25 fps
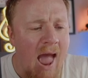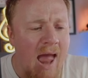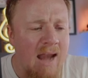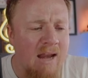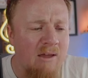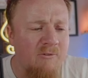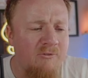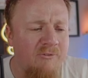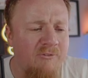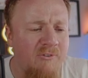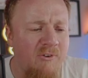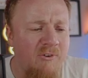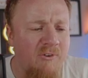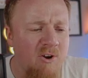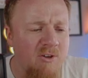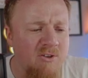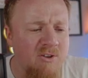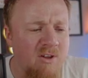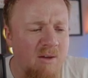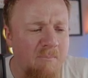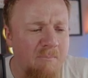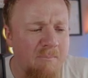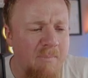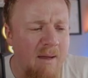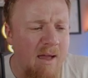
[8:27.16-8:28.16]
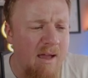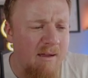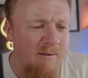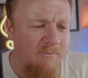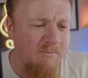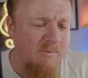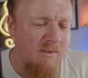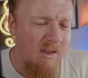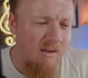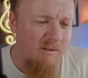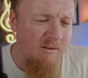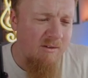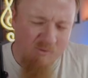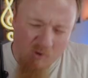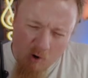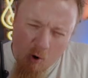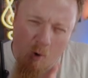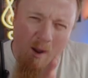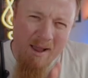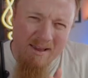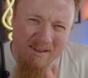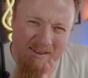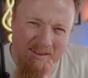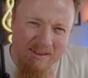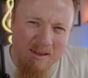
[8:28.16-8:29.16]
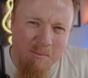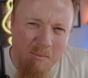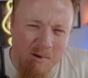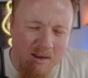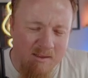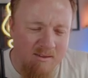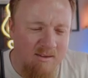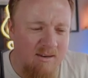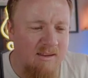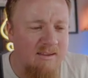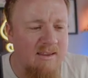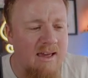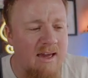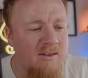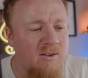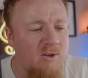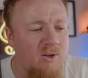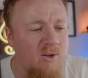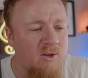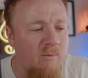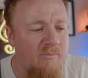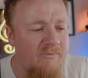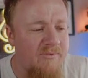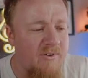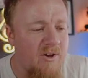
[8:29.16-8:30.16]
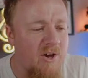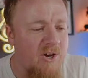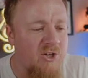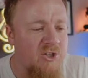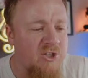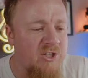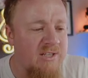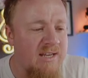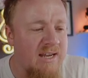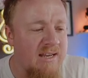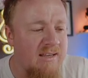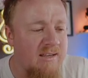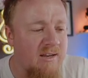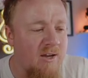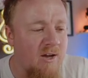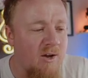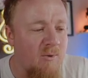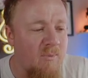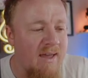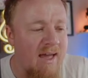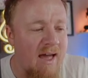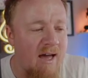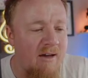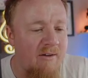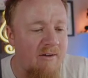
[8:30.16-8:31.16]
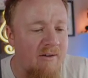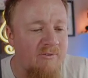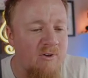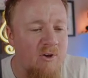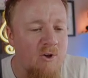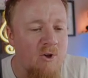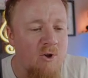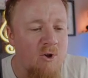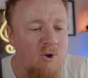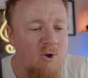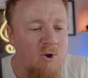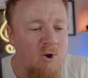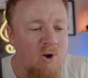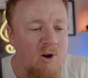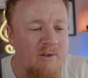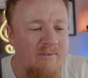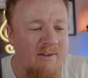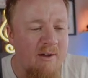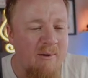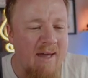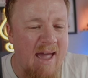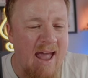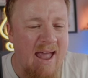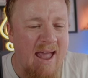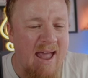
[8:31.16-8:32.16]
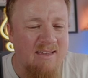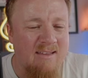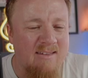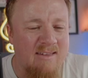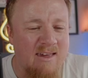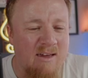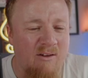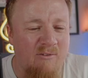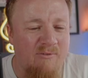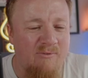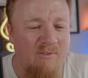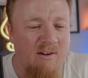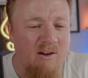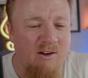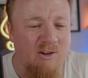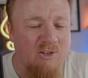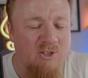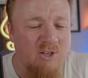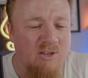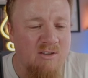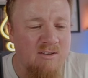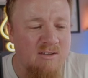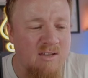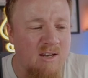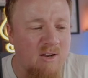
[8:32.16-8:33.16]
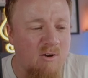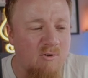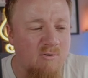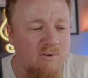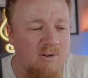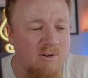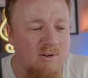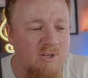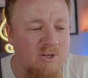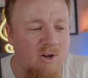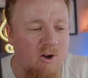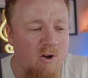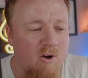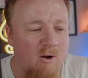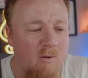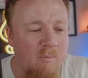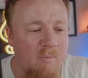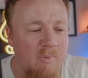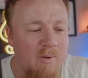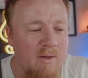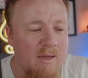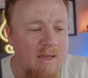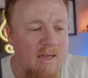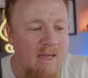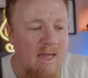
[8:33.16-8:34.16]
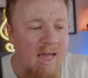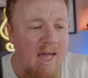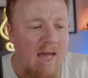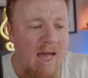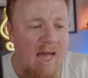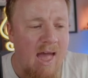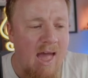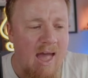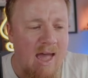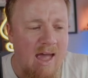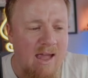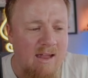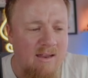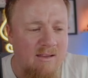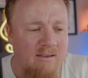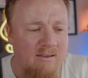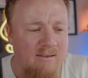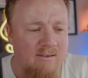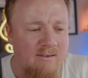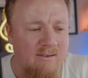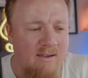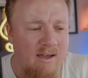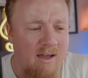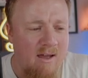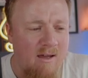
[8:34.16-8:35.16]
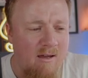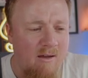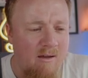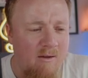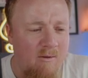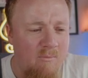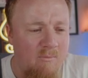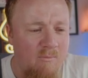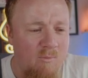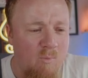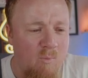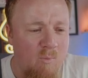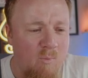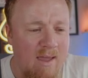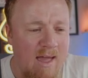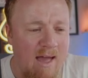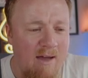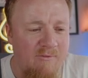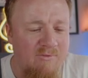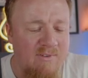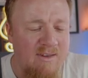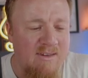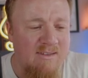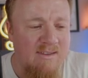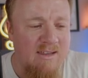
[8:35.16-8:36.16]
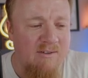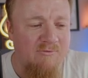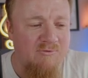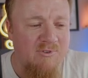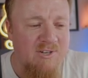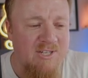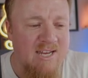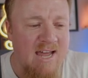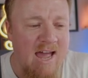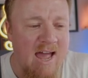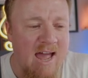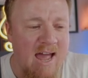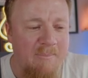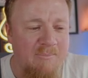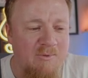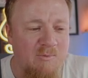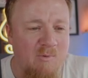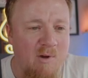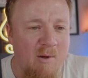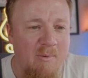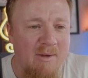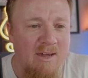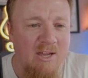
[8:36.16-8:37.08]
and it follows a bit, it's quite similar to the desktop version in that we have one of our editing functions along the top, and we have these different tabs where